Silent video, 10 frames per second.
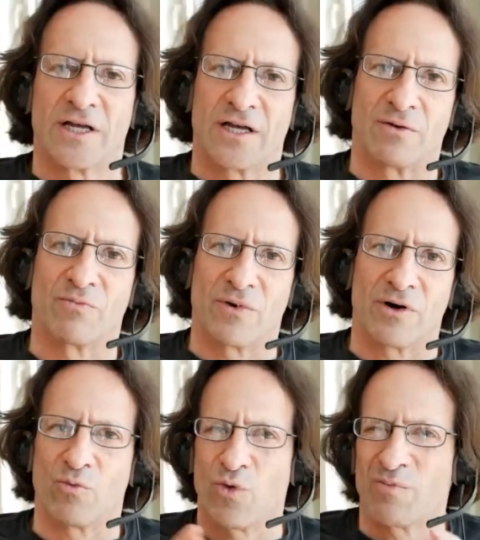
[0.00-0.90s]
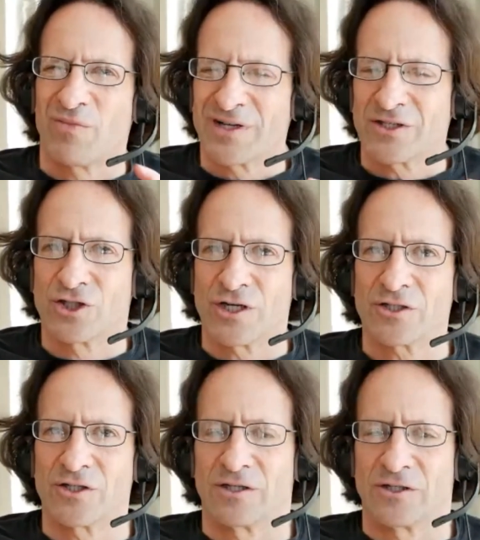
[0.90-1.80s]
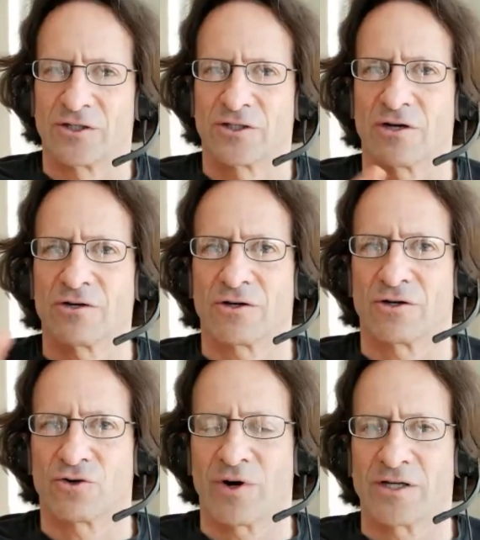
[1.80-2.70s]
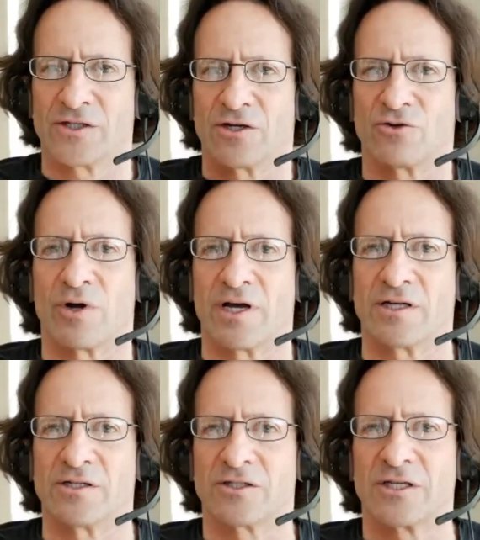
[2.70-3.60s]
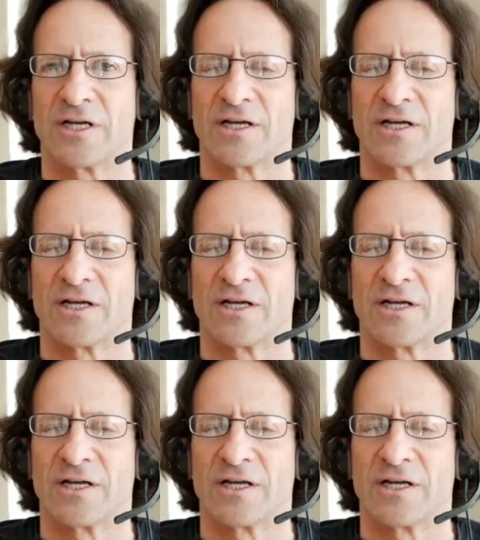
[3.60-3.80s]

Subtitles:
And my suggestion is, don't go crazy and raise